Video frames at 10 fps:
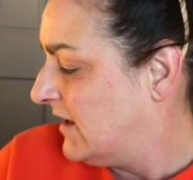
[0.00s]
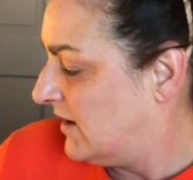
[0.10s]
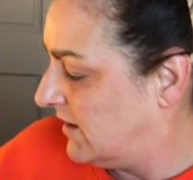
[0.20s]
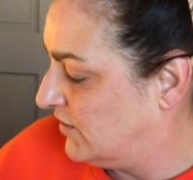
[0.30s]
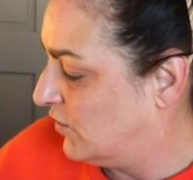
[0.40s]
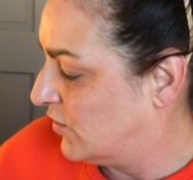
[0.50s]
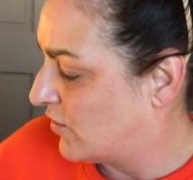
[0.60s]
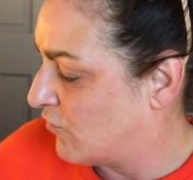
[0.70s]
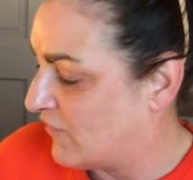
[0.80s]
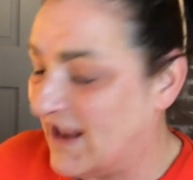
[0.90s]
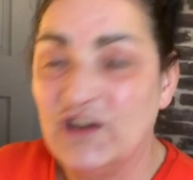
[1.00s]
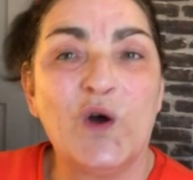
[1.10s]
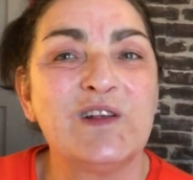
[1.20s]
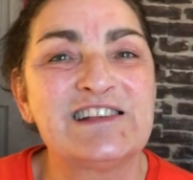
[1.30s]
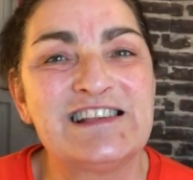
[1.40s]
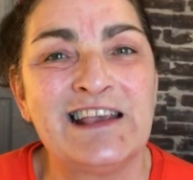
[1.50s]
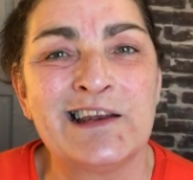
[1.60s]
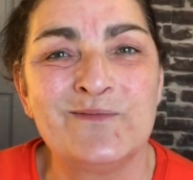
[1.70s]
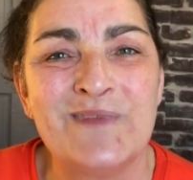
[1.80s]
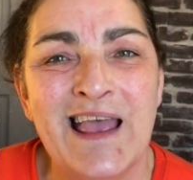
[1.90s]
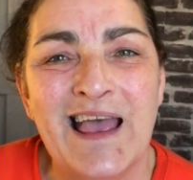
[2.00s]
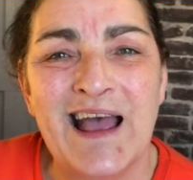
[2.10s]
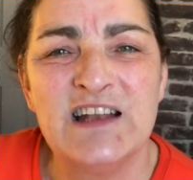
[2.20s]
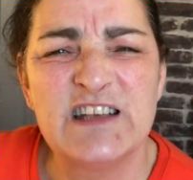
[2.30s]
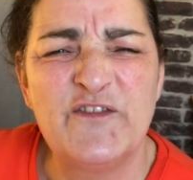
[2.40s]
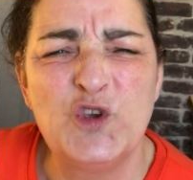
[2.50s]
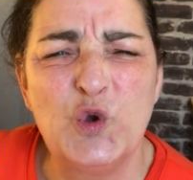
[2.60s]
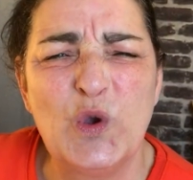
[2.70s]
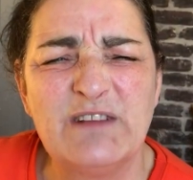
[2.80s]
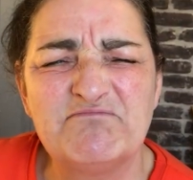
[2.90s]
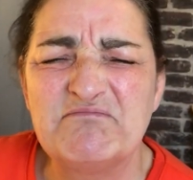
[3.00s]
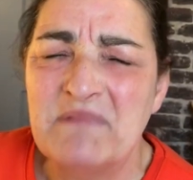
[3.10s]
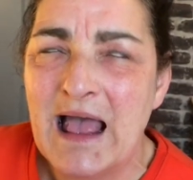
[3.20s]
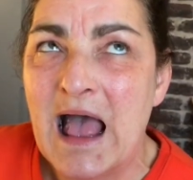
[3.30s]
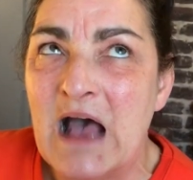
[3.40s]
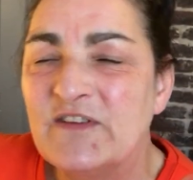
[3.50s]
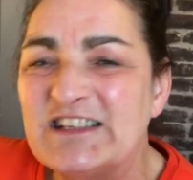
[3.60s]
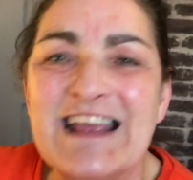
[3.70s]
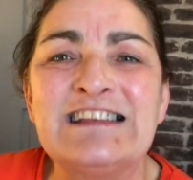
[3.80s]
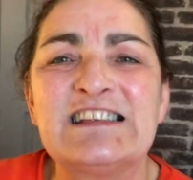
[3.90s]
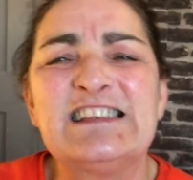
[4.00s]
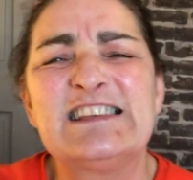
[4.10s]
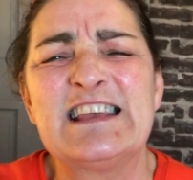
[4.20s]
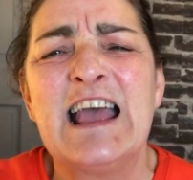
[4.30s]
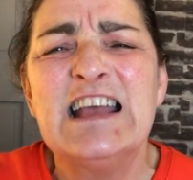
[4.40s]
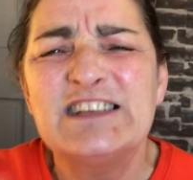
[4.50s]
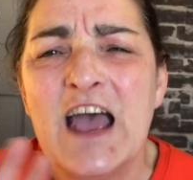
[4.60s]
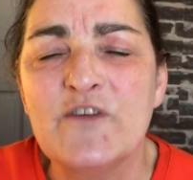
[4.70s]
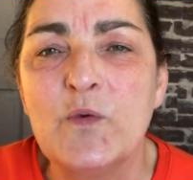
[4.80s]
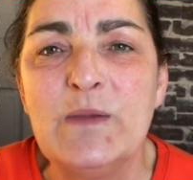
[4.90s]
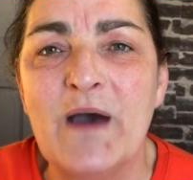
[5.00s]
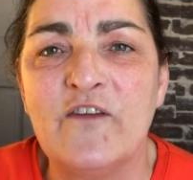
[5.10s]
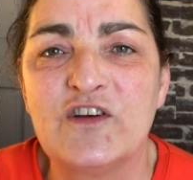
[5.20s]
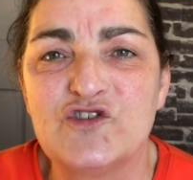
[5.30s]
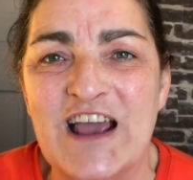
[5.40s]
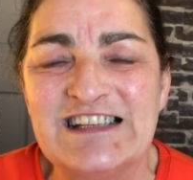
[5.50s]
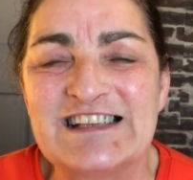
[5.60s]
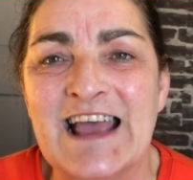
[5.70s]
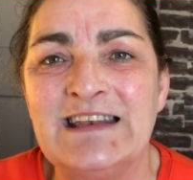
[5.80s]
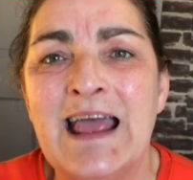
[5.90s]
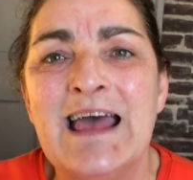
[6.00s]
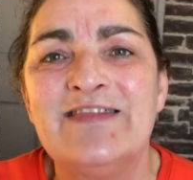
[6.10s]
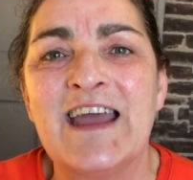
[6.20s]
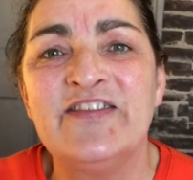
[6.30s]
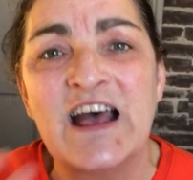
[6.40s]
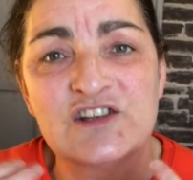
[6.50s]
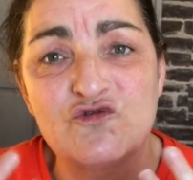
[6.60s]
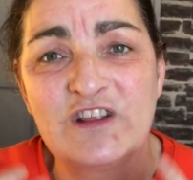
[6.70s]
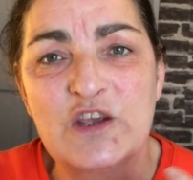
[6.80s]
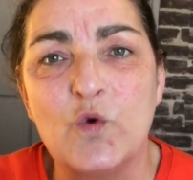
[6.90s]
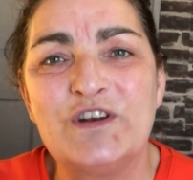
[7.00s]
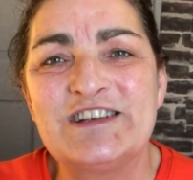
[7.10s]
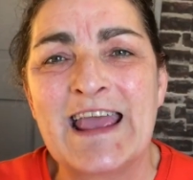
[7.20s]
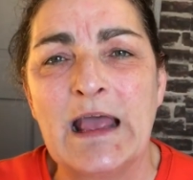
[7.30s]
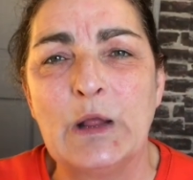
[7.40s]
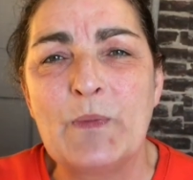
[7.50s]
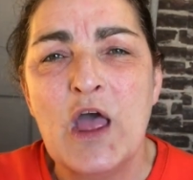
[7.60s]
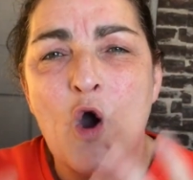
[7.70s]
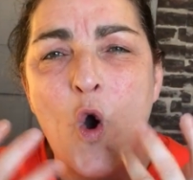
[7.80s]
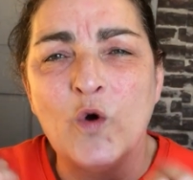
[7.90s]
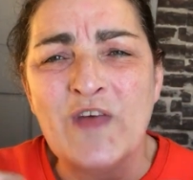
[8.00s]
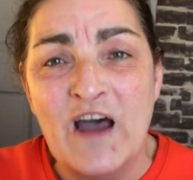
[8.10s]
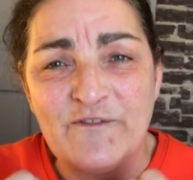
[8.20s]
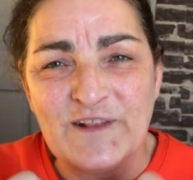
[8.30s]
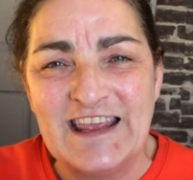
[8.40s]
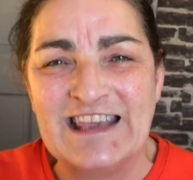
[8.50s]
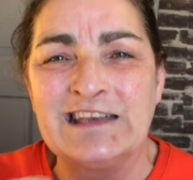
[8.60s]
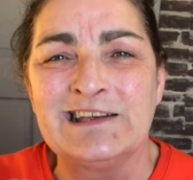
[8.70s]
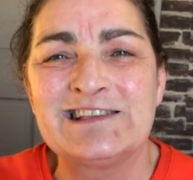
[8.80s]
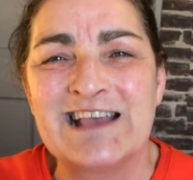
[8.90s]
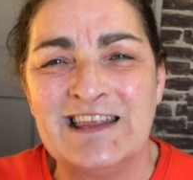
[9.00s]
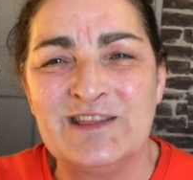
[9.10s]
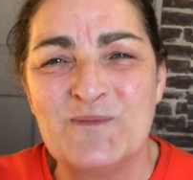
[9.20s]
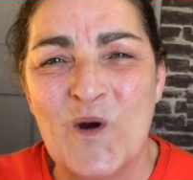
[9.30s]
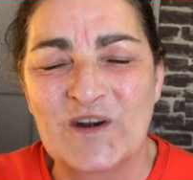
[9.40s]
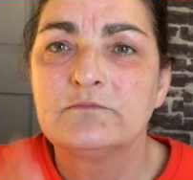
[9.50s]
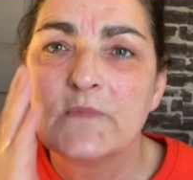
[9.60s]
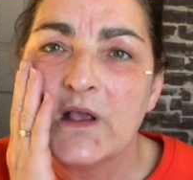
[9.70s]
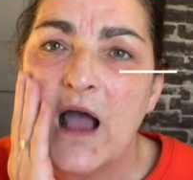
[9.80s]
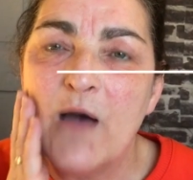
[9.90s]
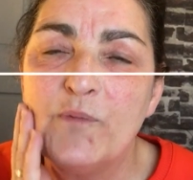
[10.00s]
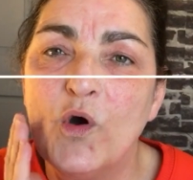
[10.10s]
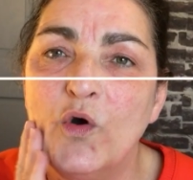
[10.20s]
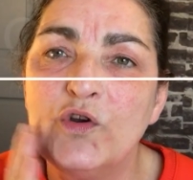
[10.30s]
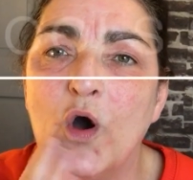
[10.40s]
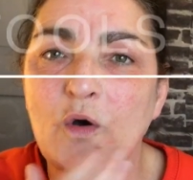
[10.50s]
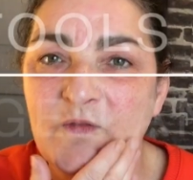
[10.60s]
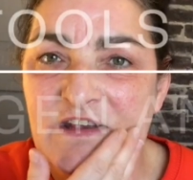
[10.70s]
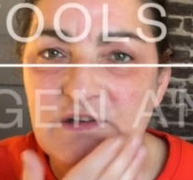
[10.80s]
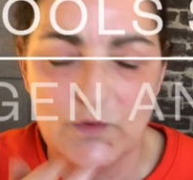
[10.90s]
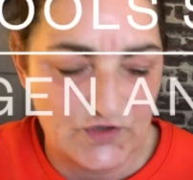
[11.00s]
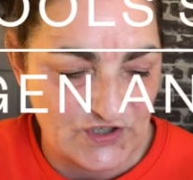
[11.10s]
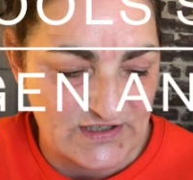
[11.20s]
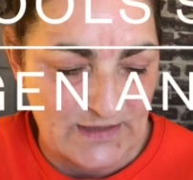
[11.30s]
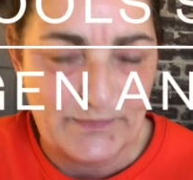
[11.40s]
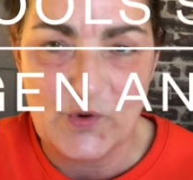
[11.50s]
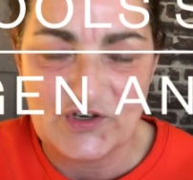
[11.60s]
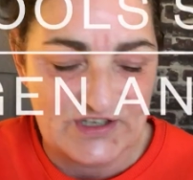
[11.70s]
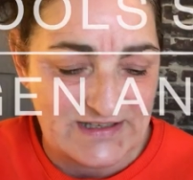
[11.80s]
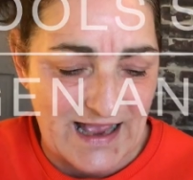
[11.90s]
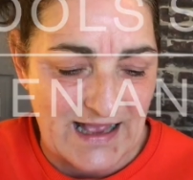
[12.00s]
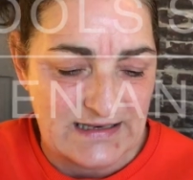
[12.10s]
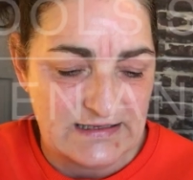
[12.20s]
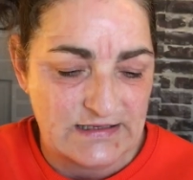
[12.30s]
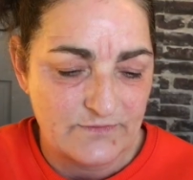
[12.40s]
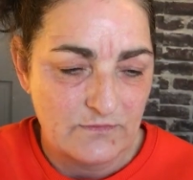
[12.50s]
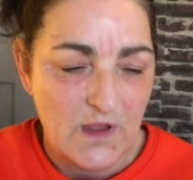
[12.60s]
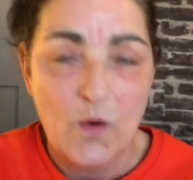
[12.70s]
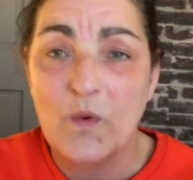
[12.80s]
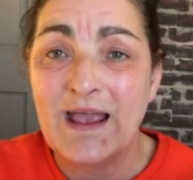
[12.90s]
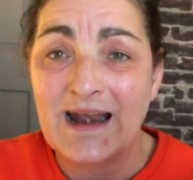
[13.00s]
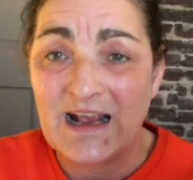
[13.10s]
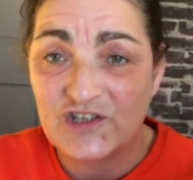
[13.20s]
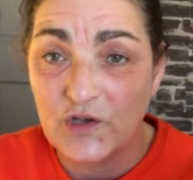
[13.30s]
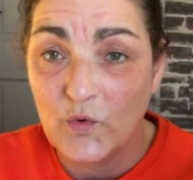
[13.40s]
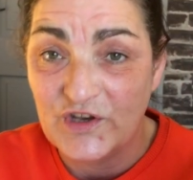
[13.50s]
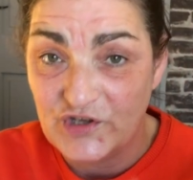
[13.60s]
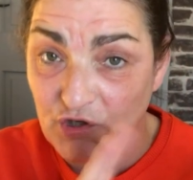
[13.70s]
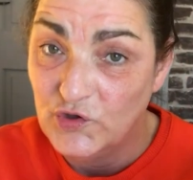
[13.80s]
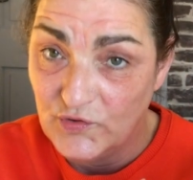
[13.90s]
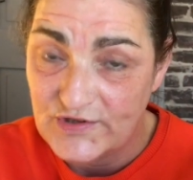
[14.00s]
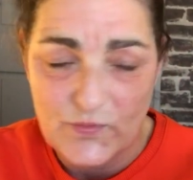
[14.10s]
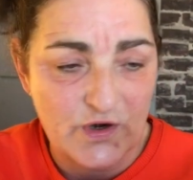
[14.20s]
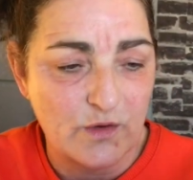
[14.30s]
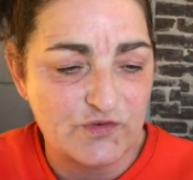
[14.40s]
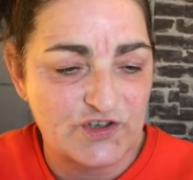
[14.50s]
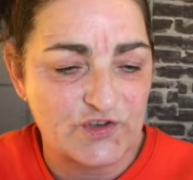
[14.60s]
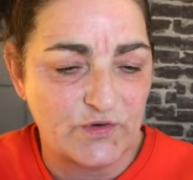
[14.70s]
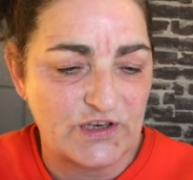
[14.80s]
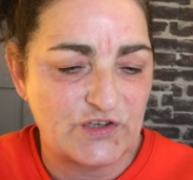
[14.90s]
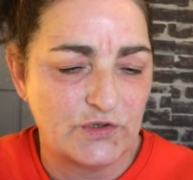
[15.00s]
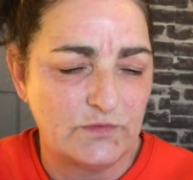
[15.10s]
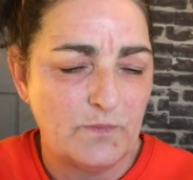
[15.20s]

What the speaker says: retinol serum, and if you have a tendency to have a wee bit of a dry skin, then that's really going to help all that flakiness in the morning. I put on all these lotions and potions, and we are actually going to use our ultrasonic tool.